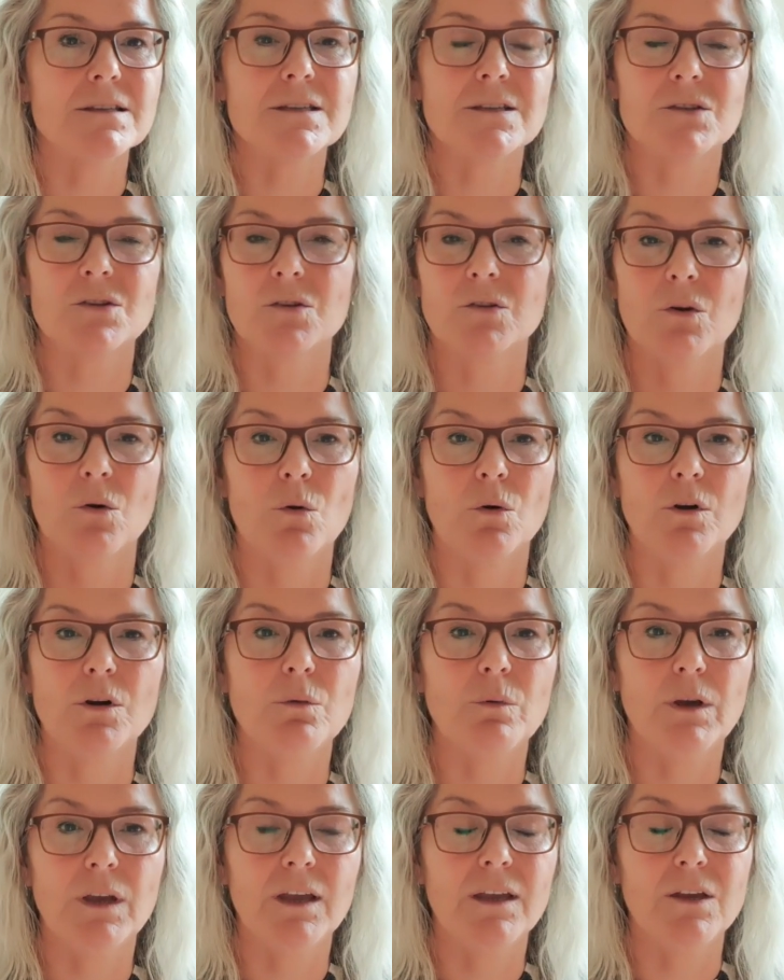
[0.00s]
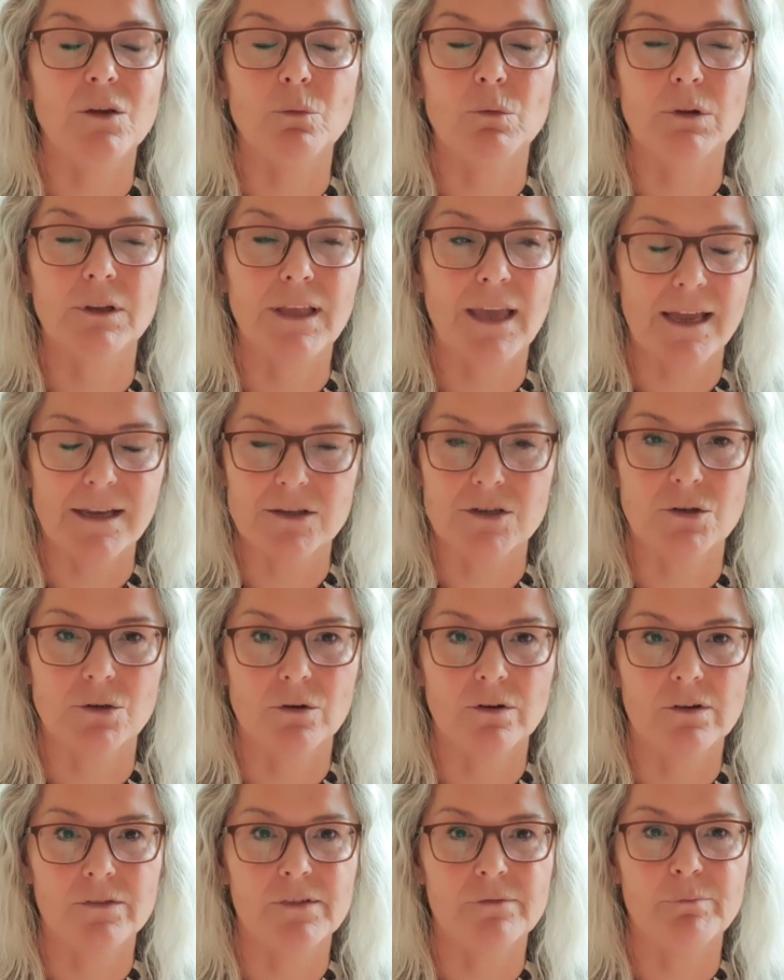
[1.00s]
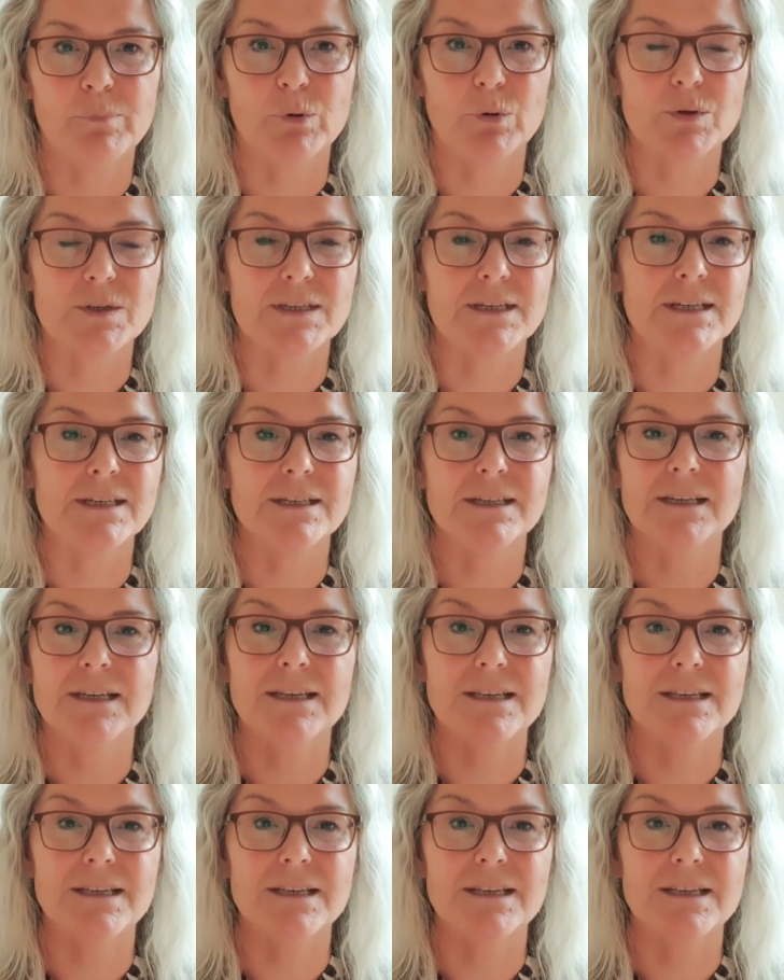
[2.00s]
So the only way you will get to know I've posted